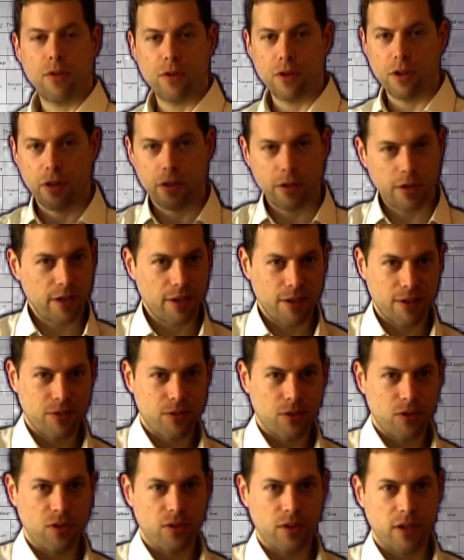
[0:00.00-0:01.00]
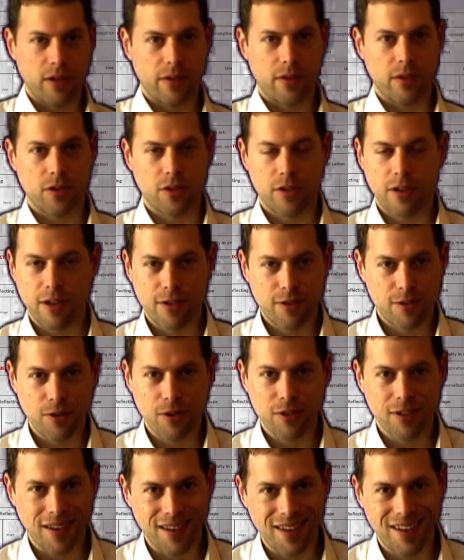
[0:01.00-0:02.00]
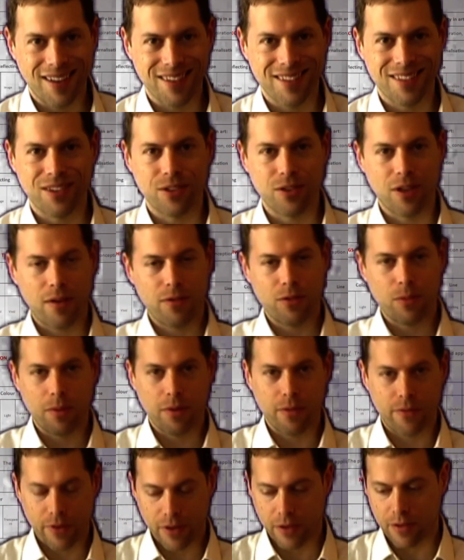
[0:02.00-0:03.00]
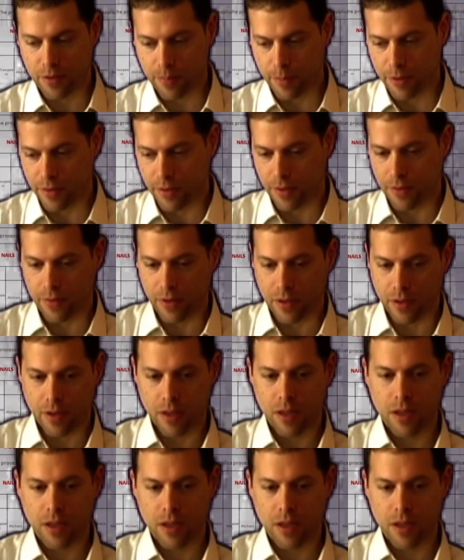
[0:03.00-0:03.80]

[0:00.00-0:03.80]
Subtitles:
only 3 years to do research. That's not a lot, so you have to be very specific.